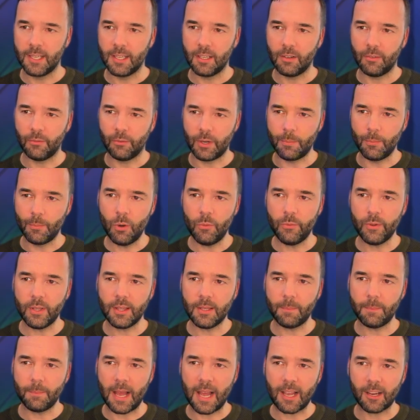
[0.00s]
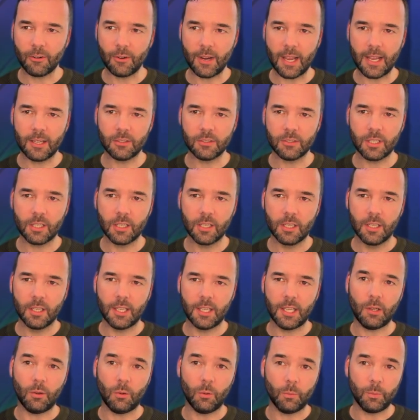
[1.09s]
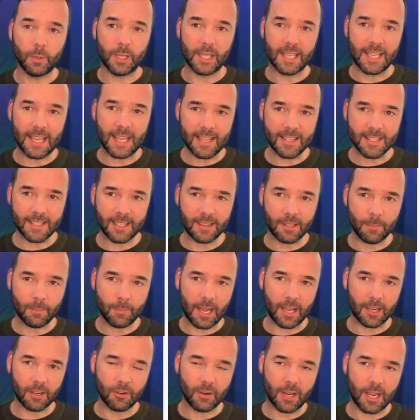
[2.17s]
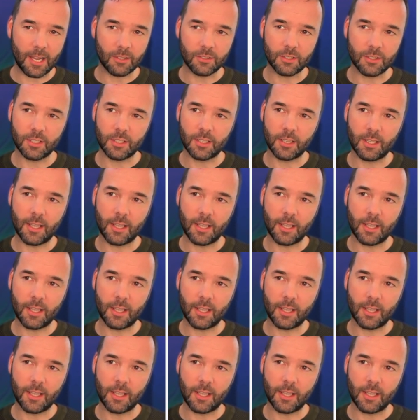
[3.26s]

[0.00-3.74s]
removing the background. It will be getting the background